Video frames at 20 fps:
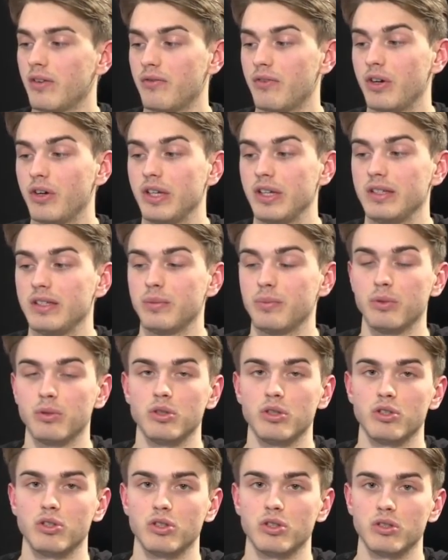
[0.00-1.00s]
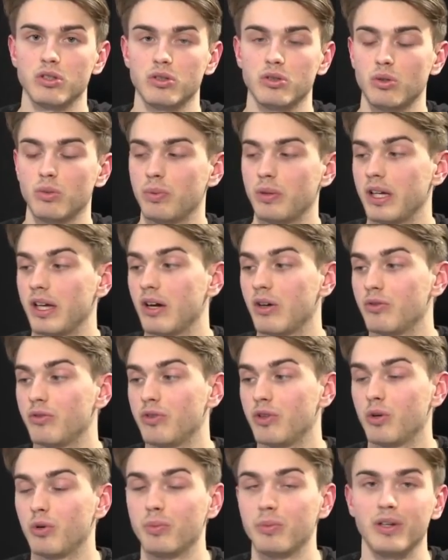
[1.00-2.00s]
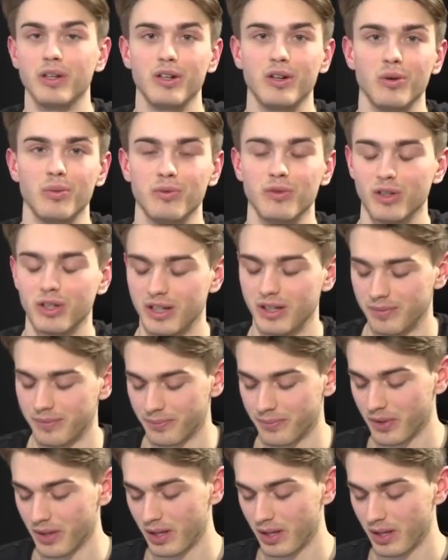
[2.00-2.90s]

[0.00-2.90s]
very easy positions to play out of the opening, hopefully.